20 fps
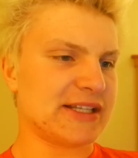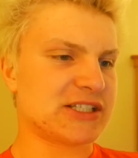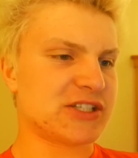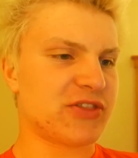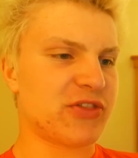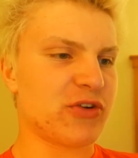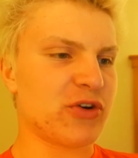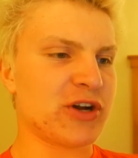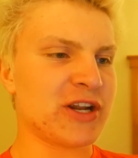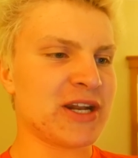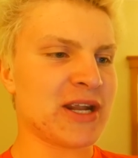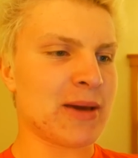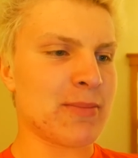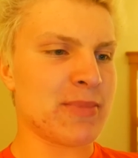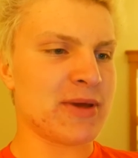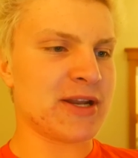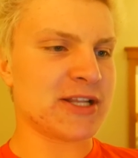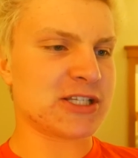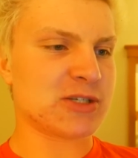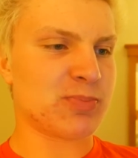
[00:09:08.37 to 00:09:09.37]
It's
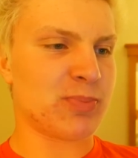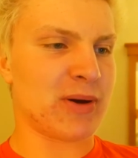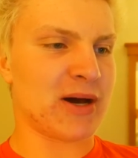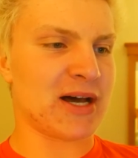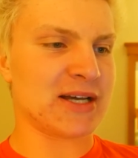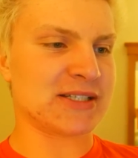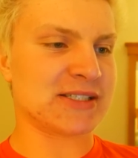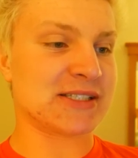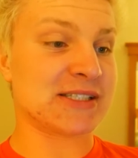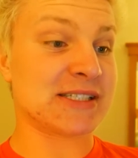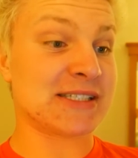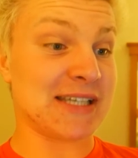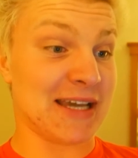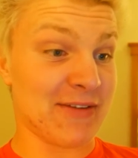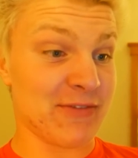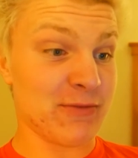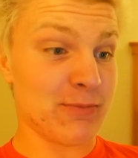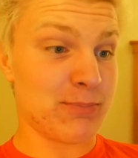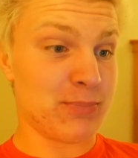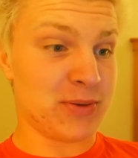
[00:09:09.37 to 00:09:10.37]
39 minutes past
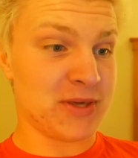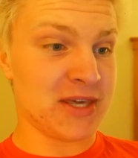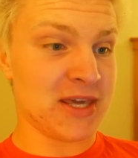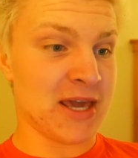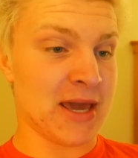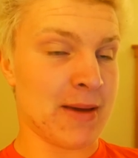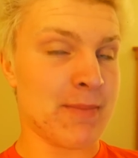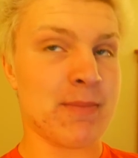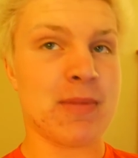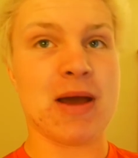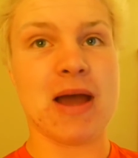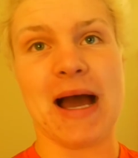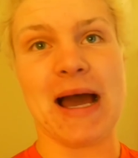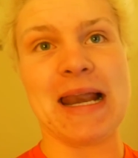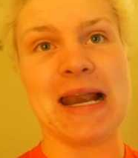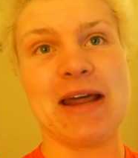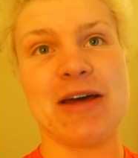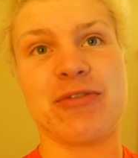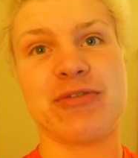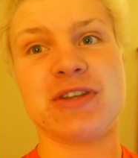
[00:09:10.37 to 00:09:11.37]
7 p.m.
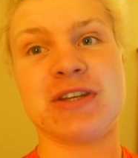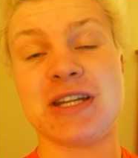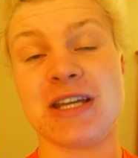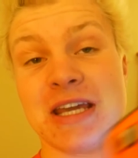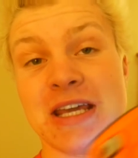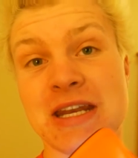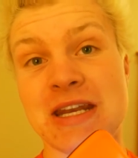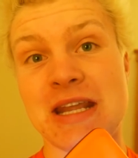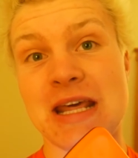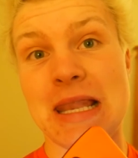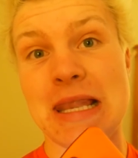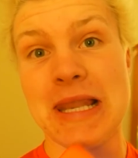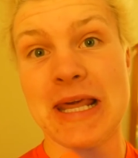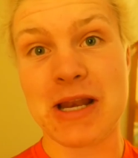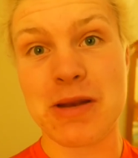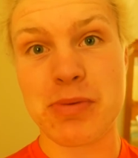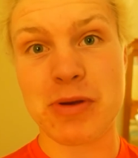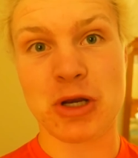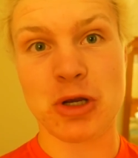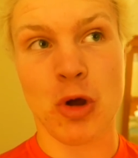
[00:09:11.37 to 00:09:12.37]
I left it in a
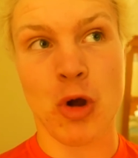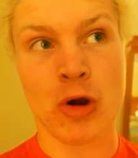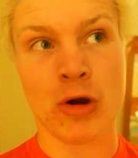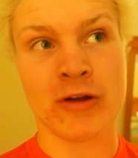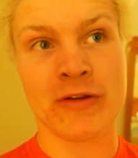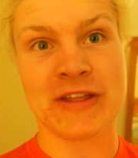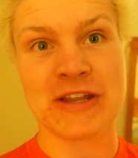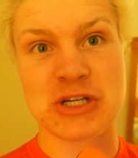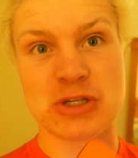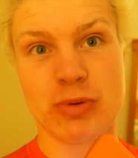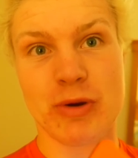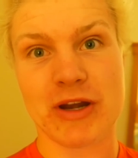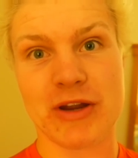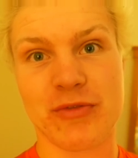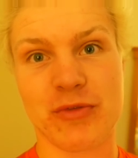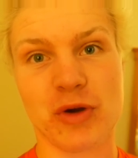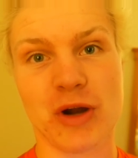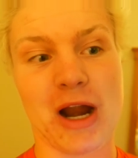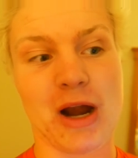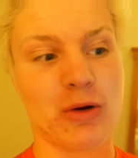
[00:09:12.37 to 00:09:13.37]
little bit longer than
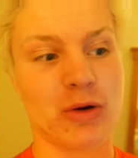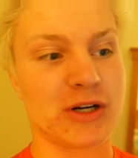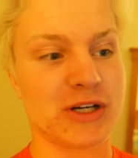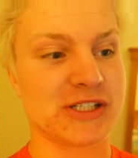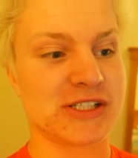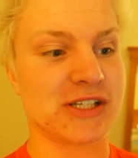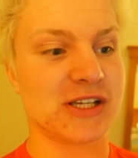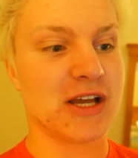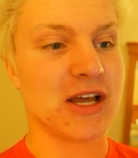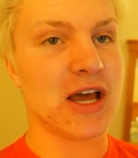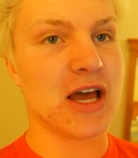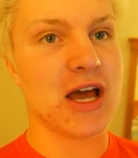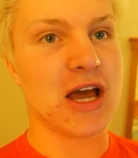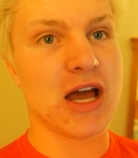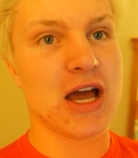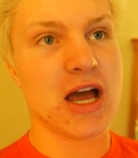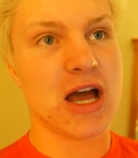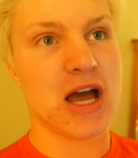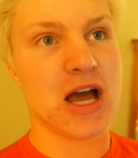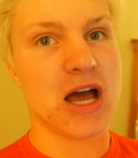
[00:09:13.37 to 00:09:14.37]
24 hours.
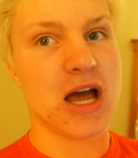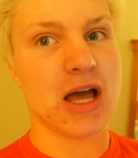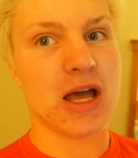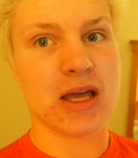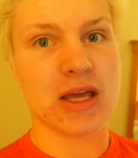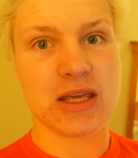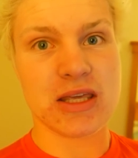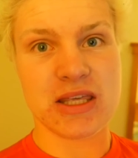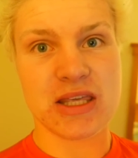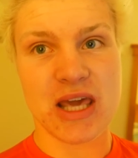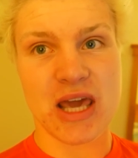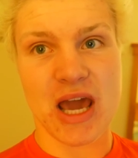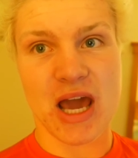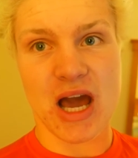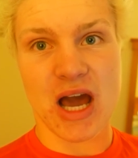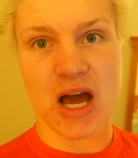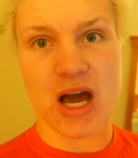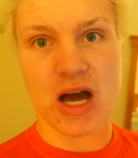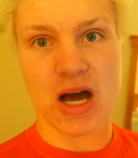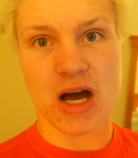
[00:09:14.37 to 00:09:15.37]

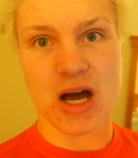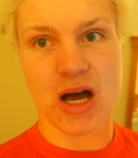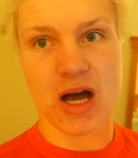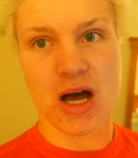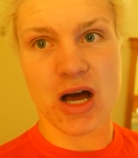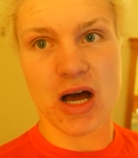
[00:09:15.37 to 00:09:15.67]
Yeah.